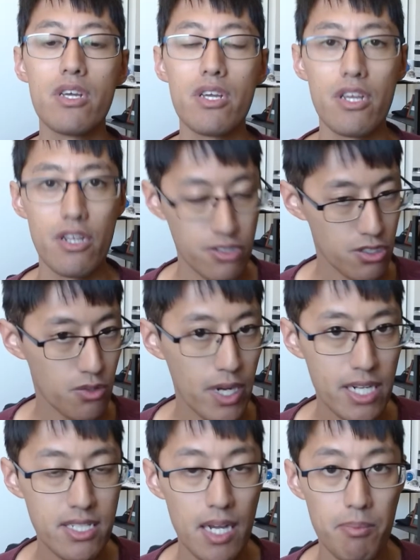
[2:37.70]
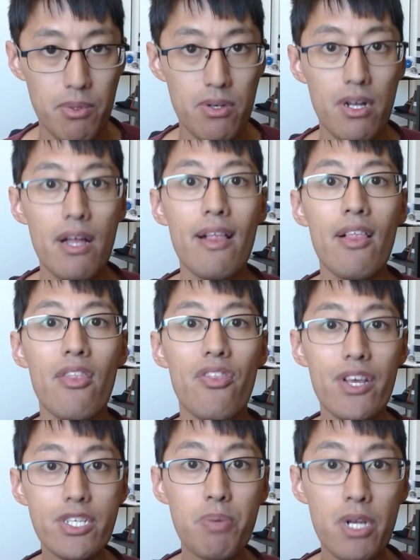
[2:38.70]
Here's a great example.
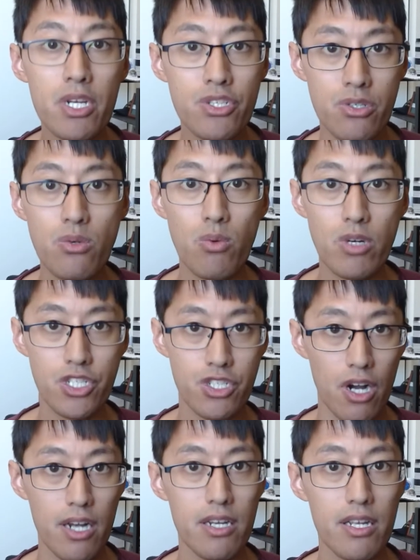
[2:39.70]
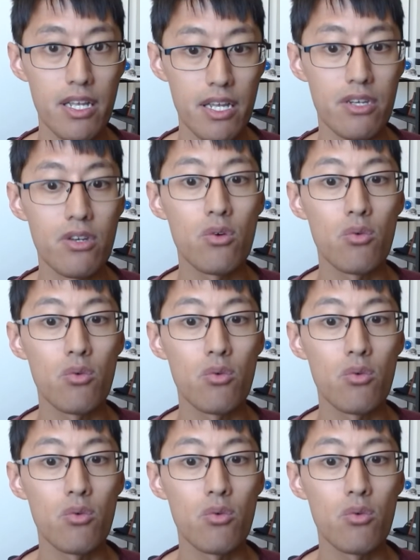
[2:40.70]
This picture was shot in